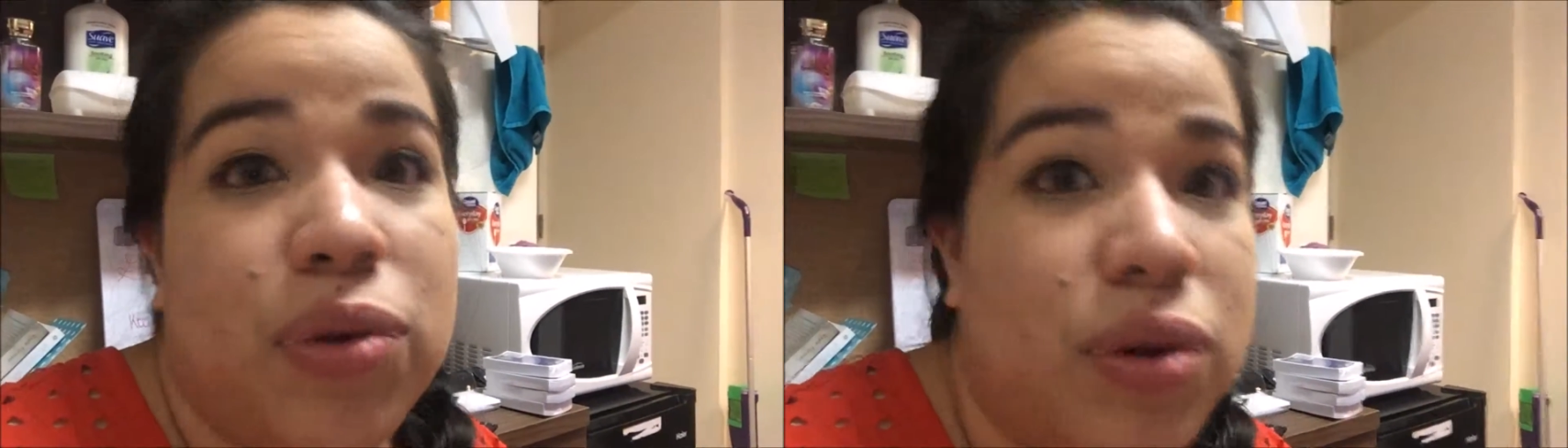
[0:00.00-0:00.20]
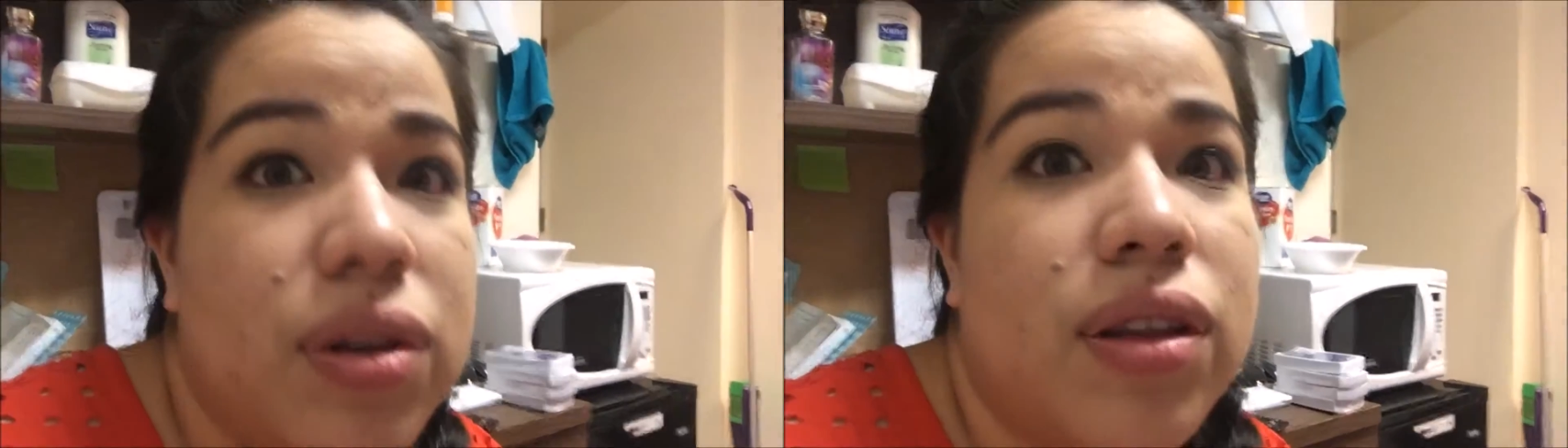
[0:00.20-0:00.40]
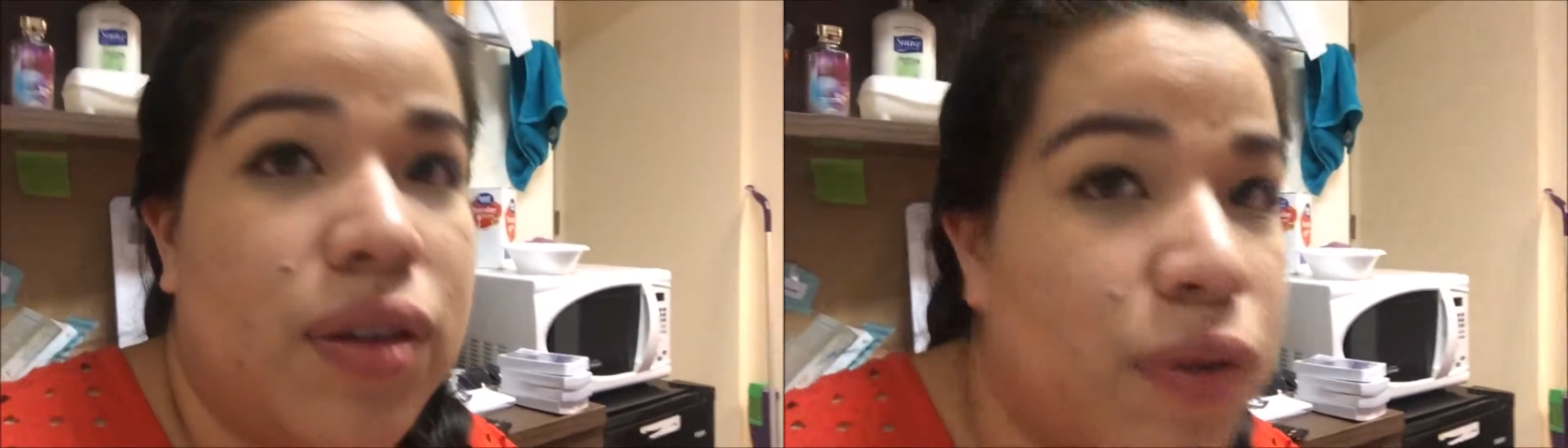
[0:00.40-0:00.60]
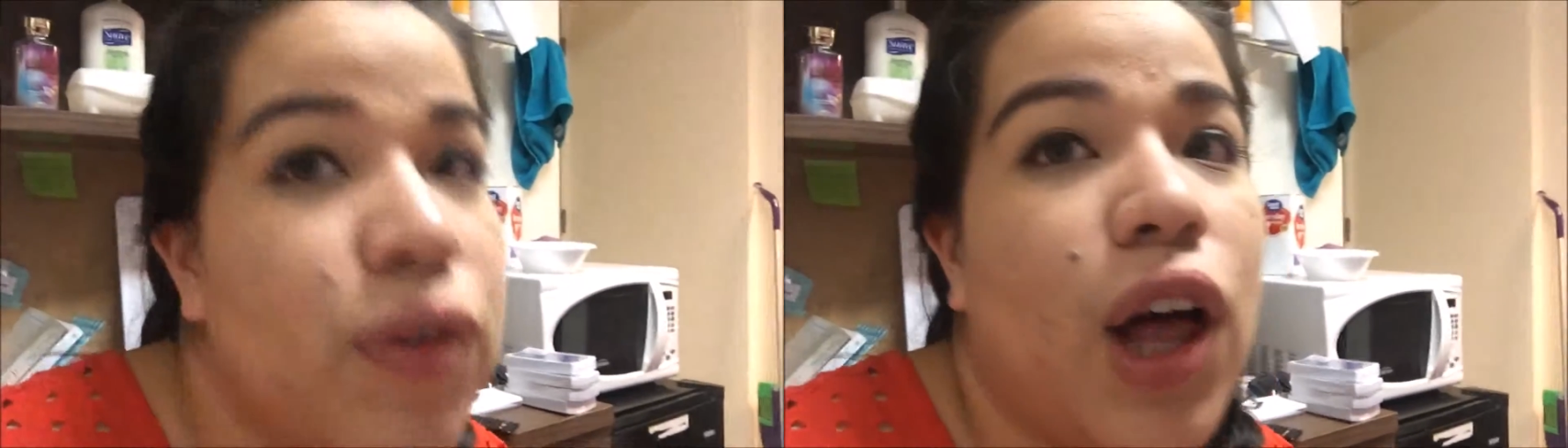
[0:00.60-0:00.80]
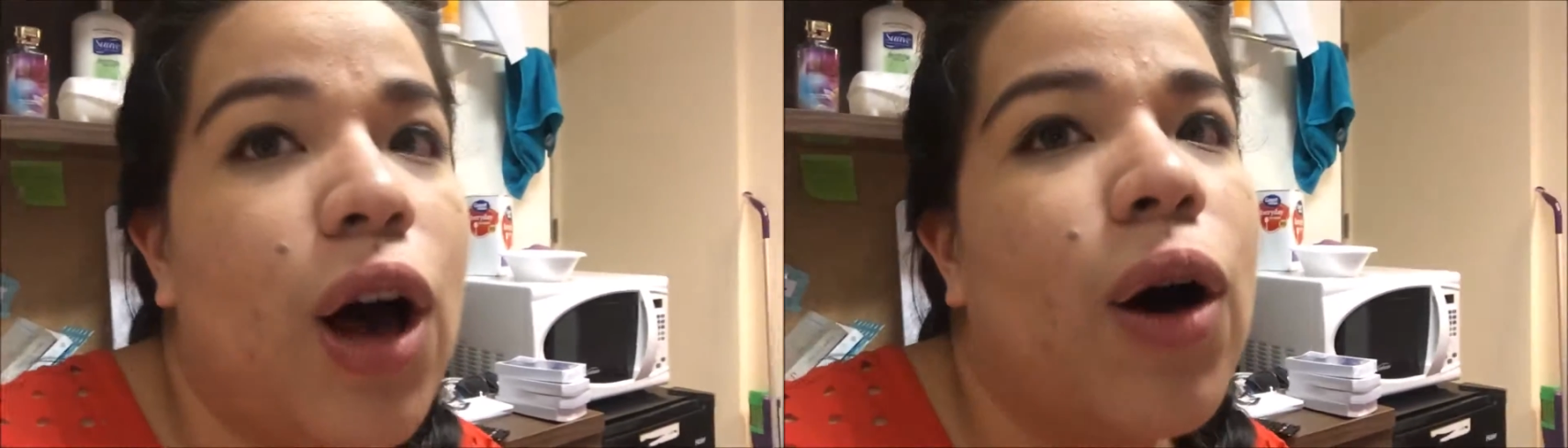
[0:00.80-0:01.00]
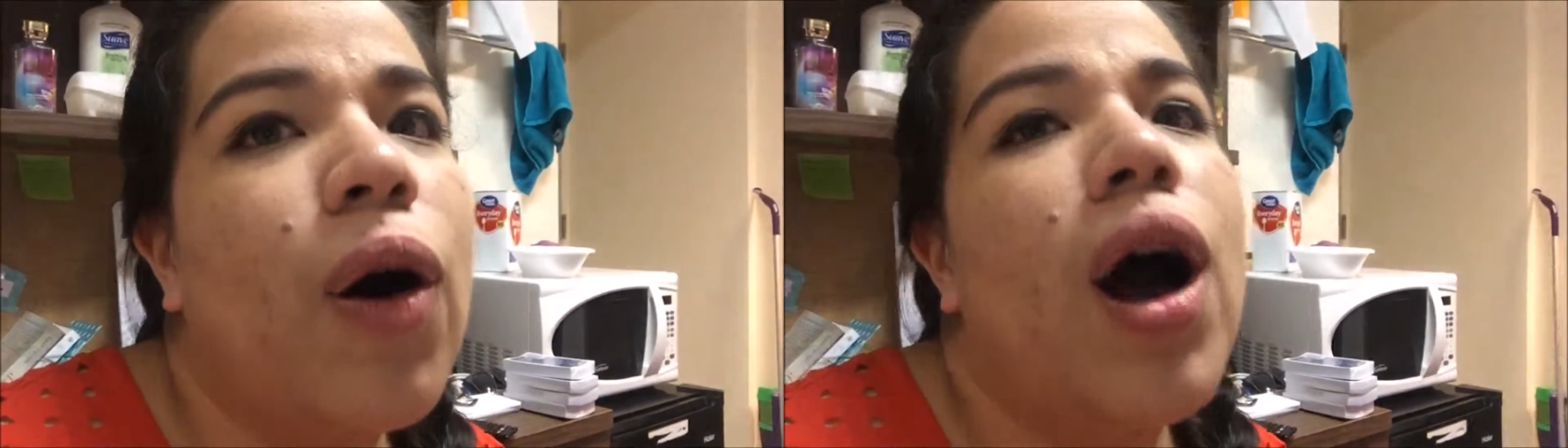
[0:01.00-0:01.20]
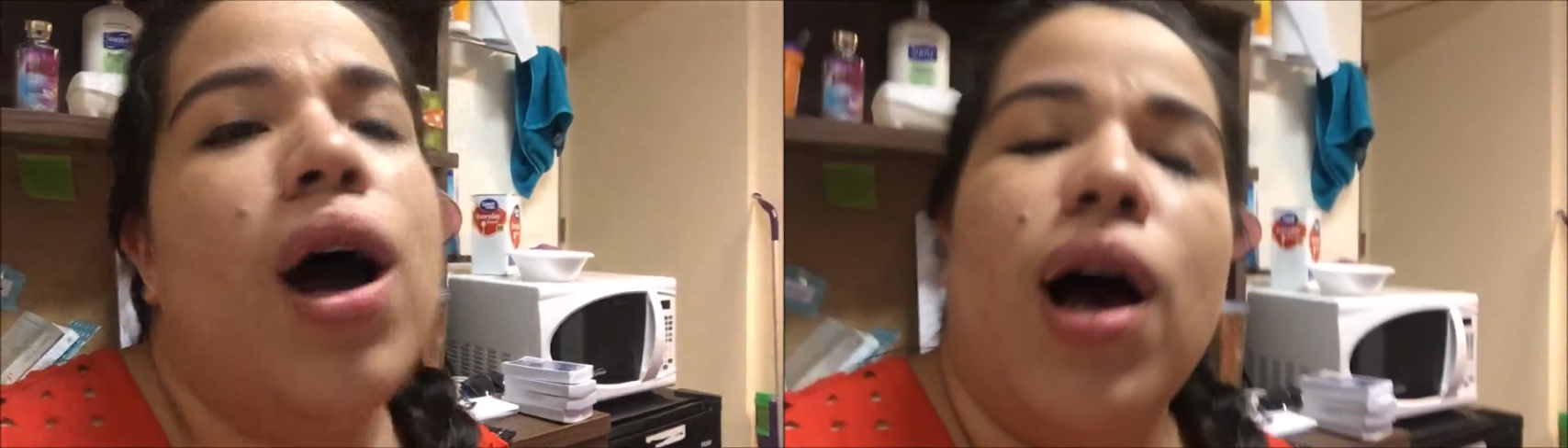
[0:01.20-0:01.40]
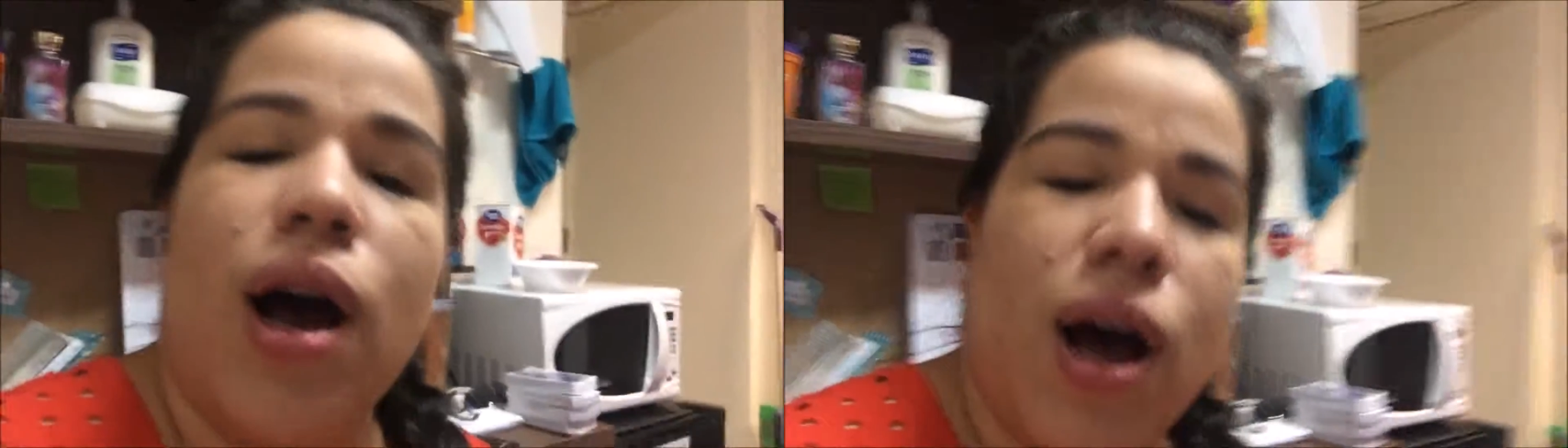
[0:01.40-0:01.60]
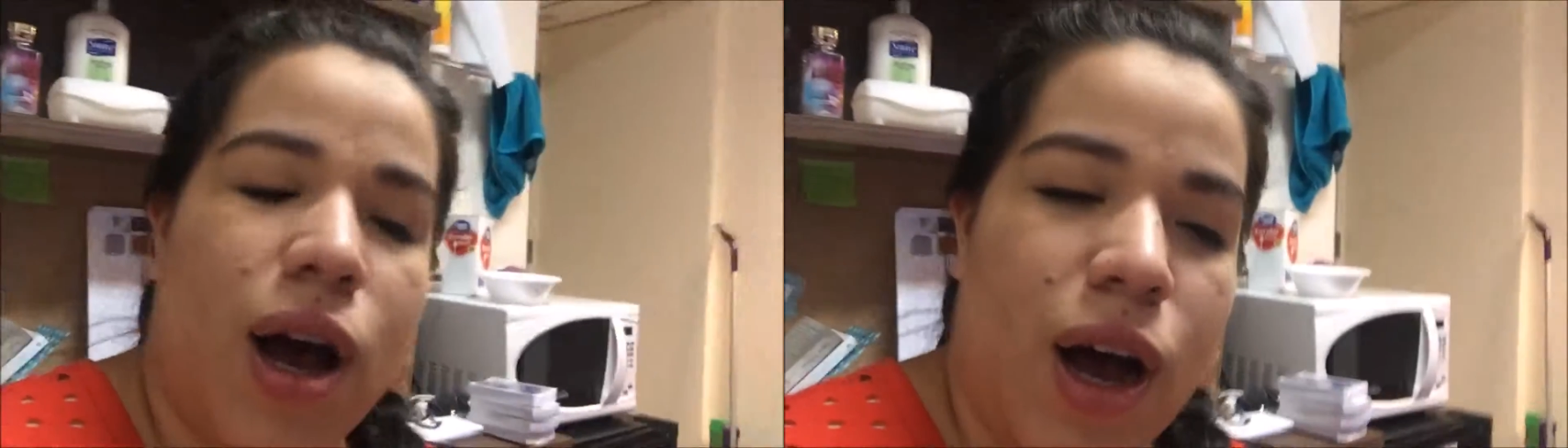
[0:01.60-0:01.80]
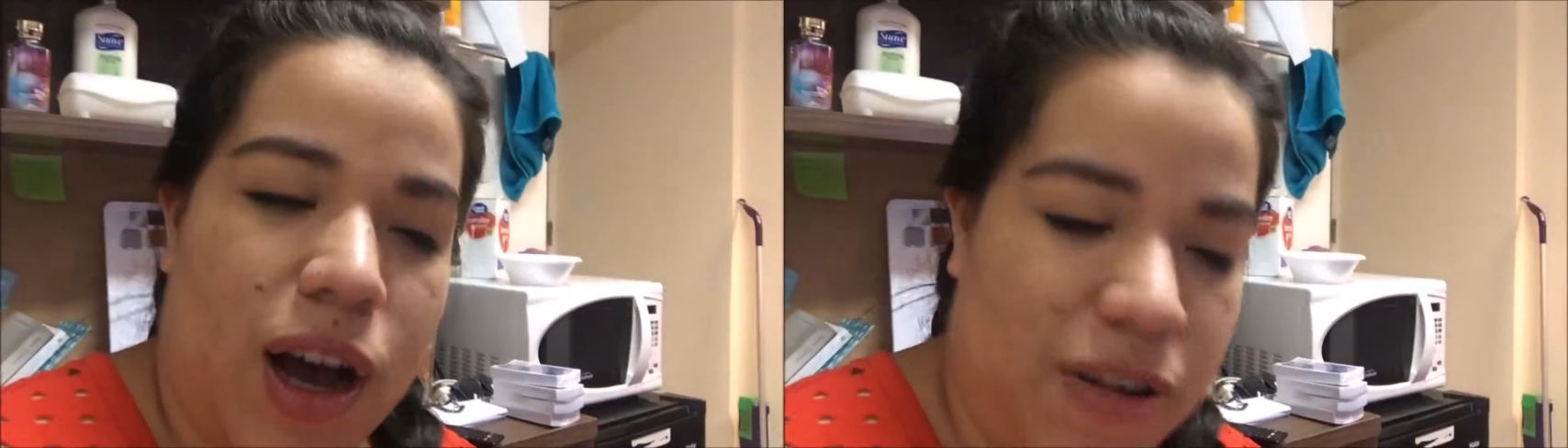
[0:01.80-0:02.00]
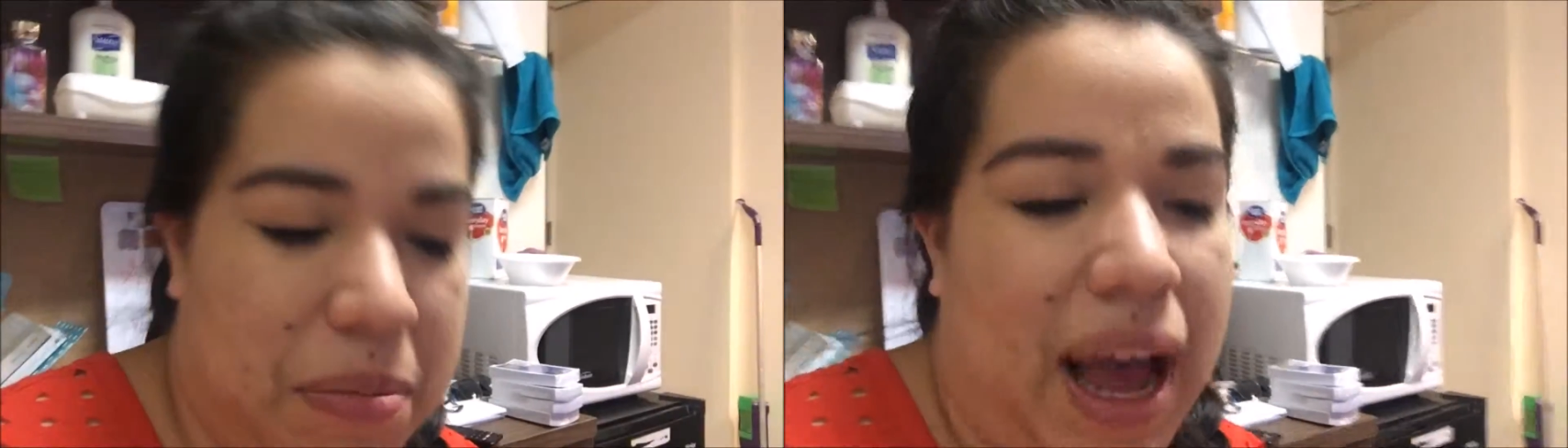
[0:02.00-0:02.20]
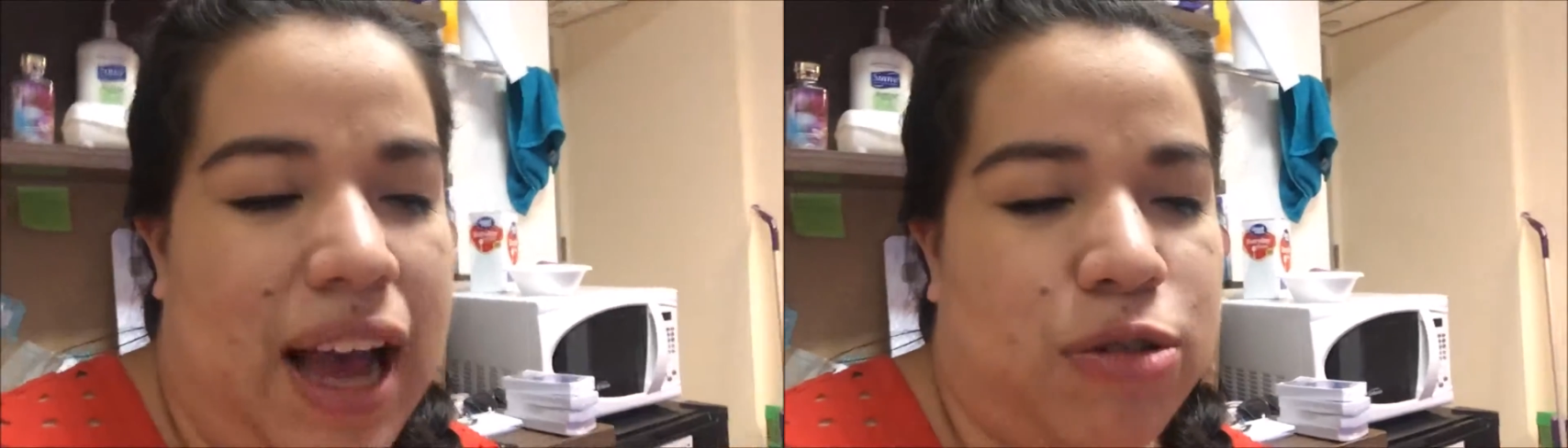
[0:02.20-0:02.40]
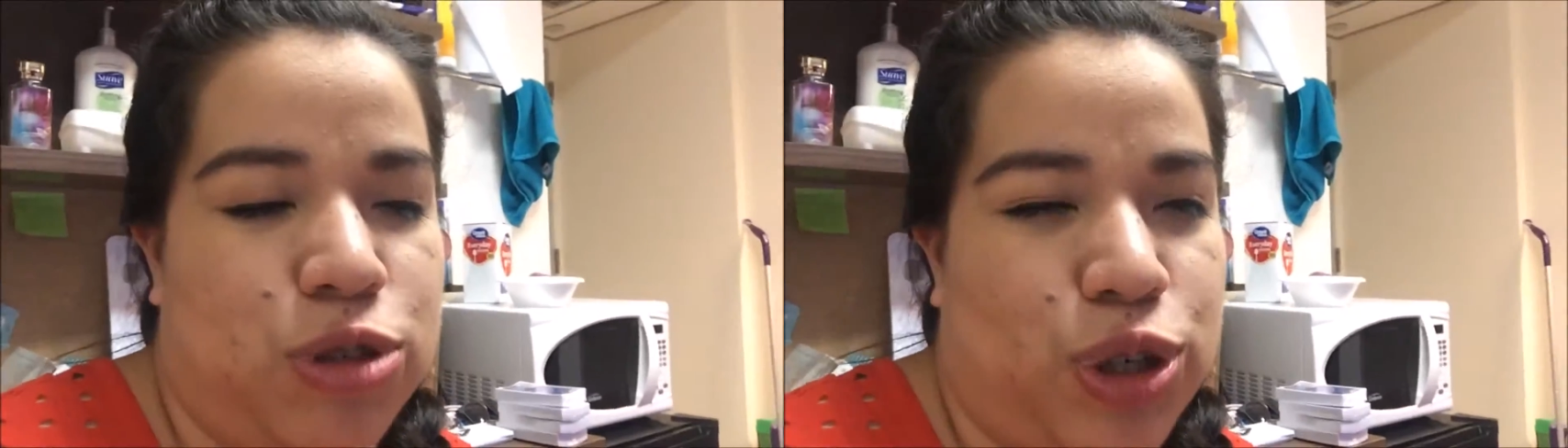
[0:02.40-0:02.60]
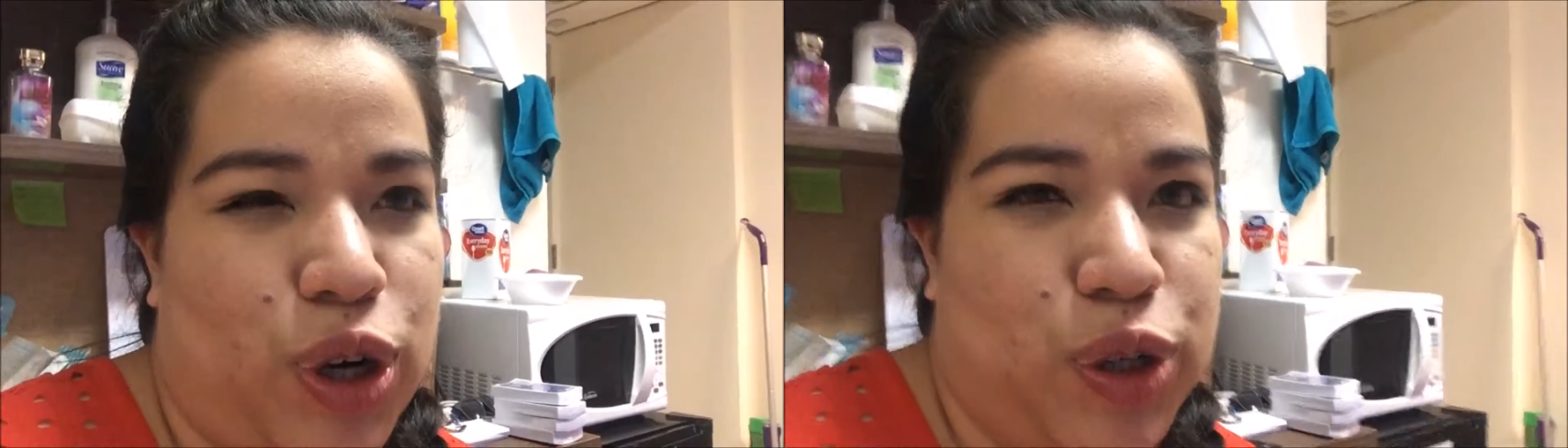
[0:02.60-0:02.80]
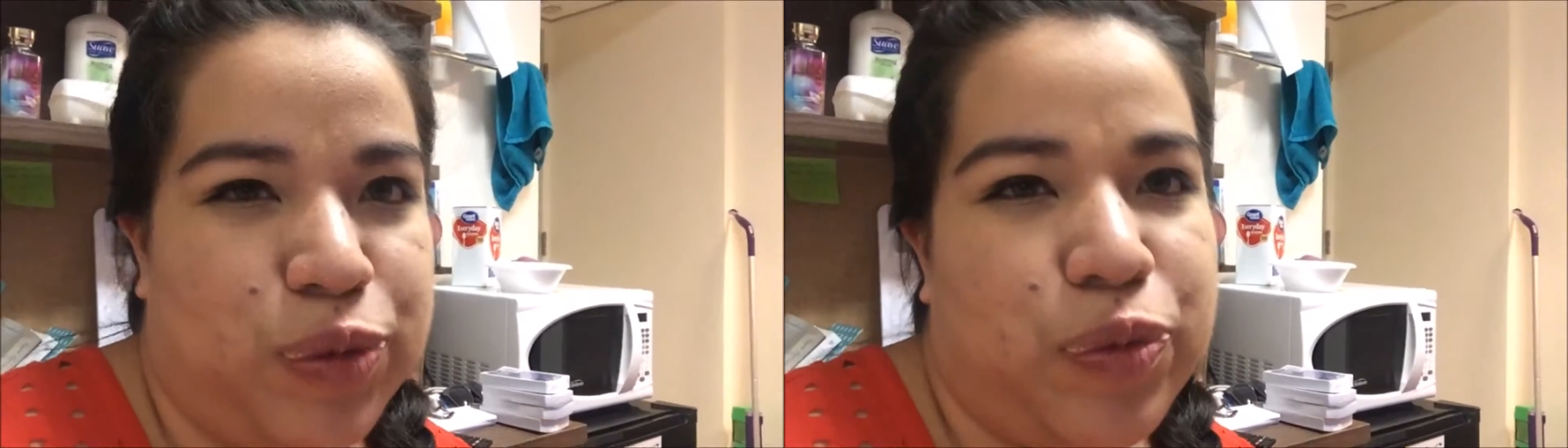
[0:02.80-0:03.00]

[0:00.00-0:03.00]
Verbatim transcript: ruining the flow of my outro.